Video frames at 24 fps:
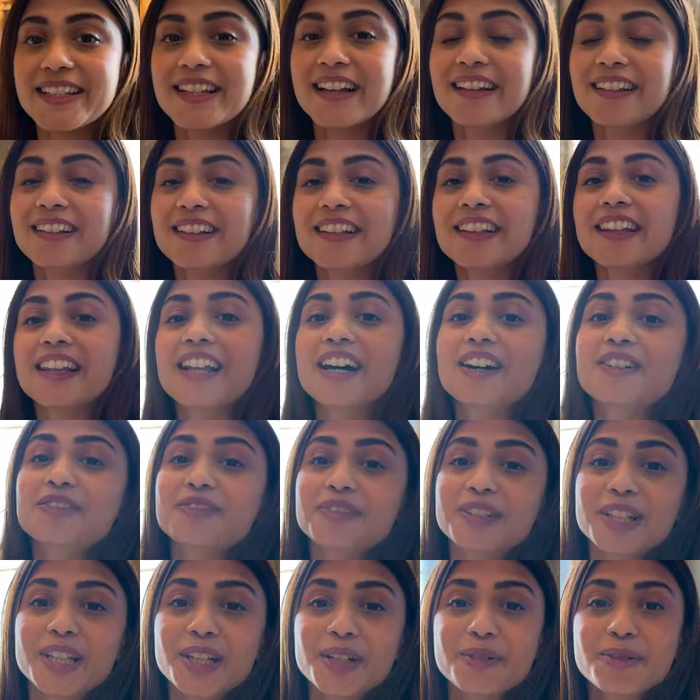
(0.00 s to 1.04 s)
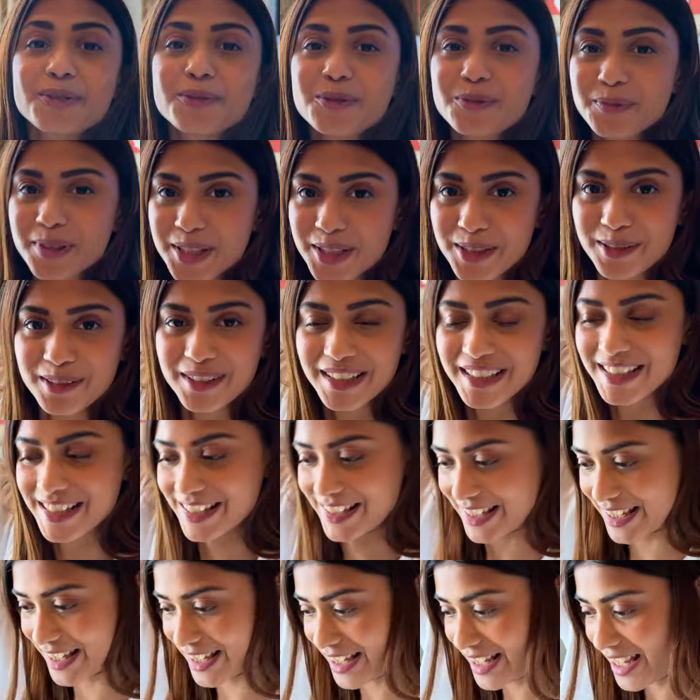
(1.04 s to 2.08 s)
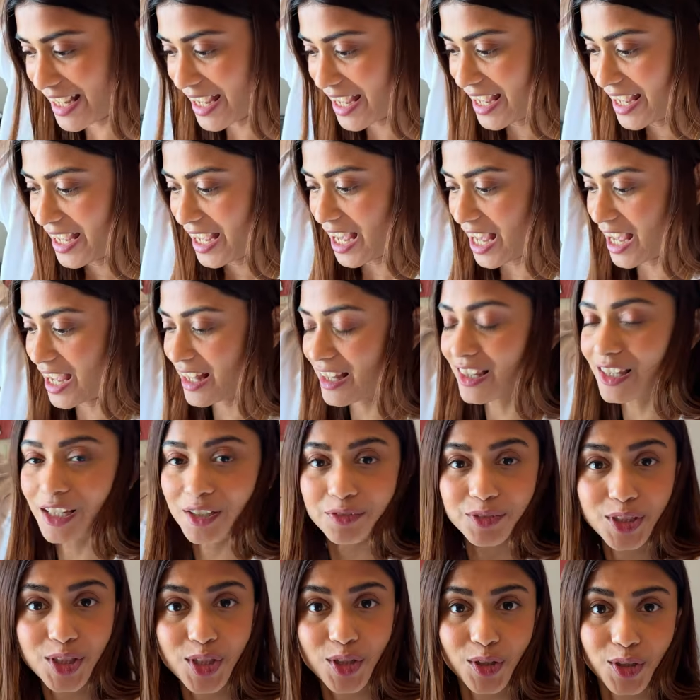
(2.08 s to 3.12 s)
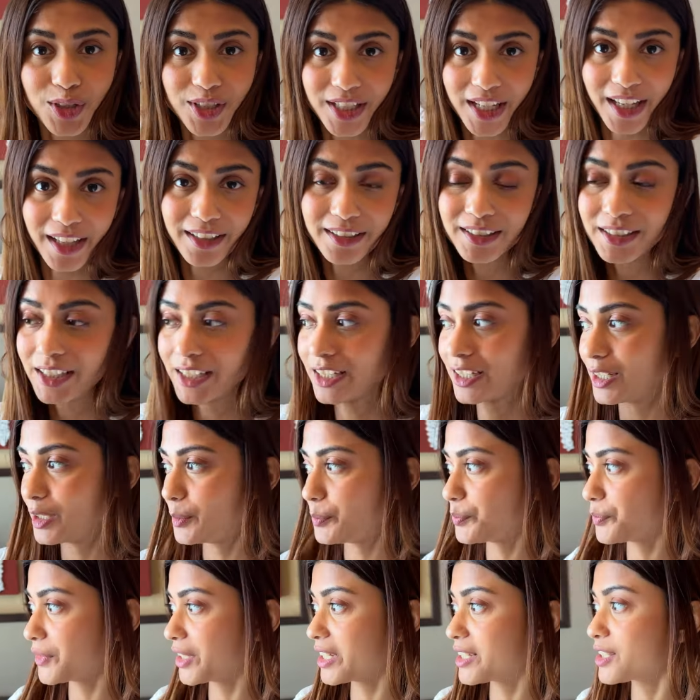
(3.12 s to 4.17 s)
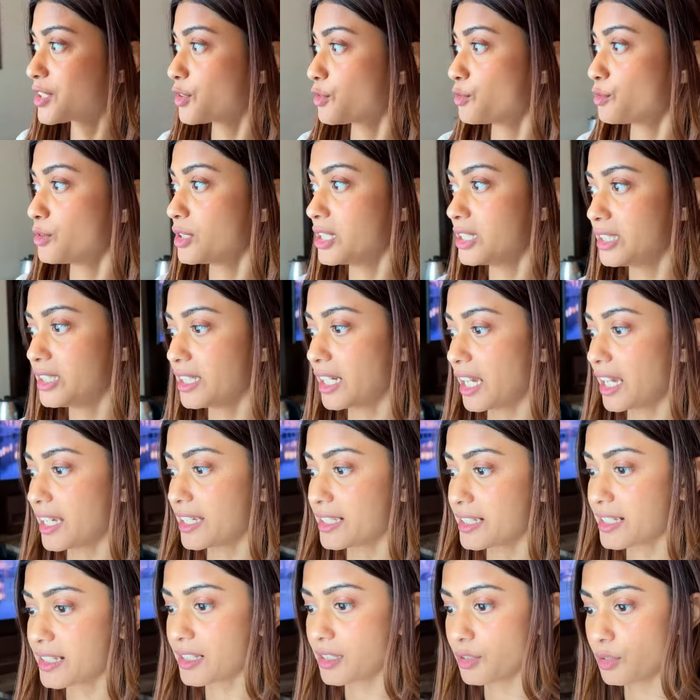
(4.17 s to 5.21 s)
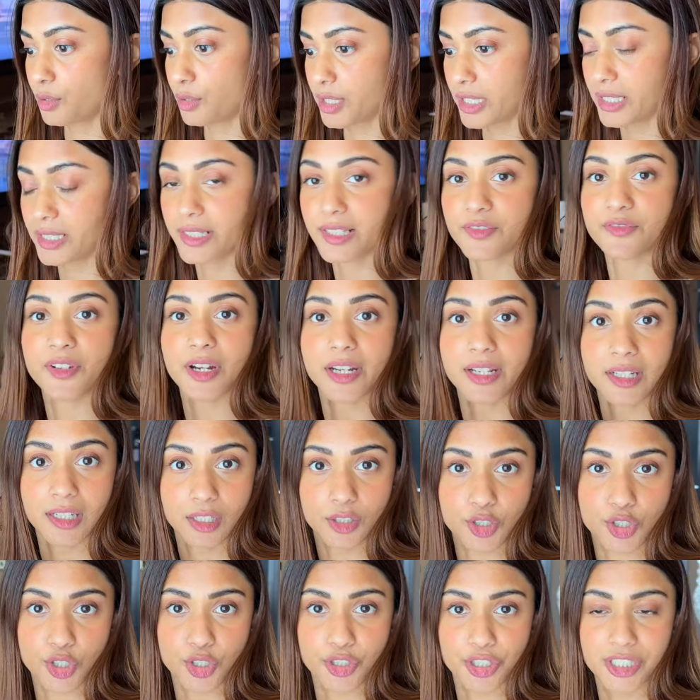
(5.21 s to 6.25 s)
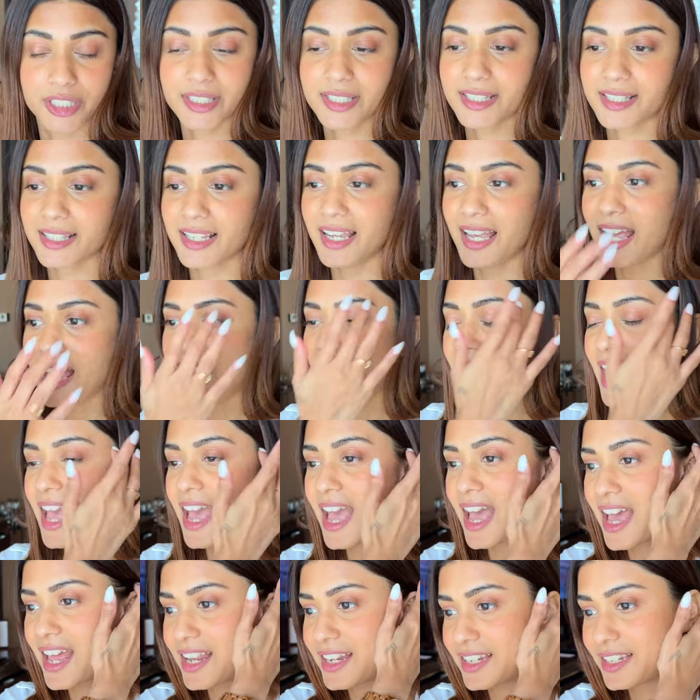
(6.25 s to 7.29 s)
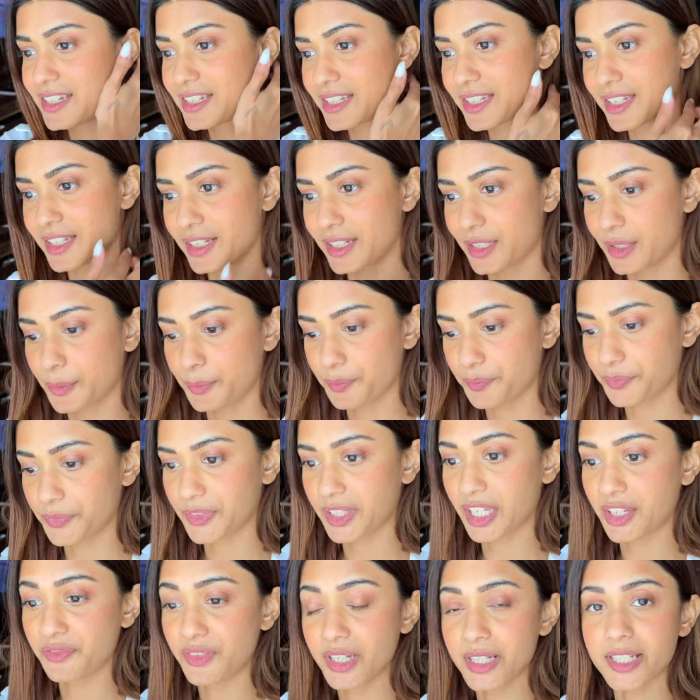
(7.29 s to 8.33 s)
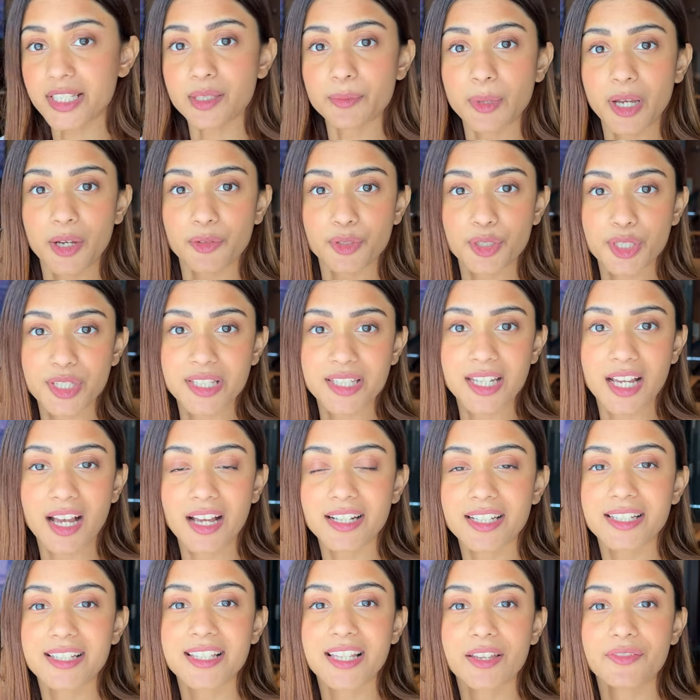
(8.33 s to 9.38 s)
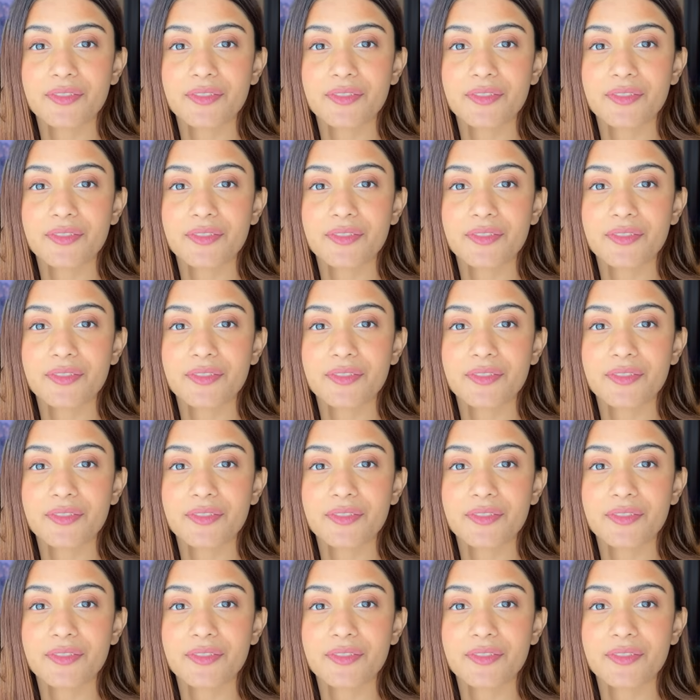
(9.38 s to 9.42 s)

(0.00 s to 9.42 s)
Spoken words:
is a lovely room, as you can see. I love this hotel. It's a really nice hotel. It's very luxurious. And the event is about to start at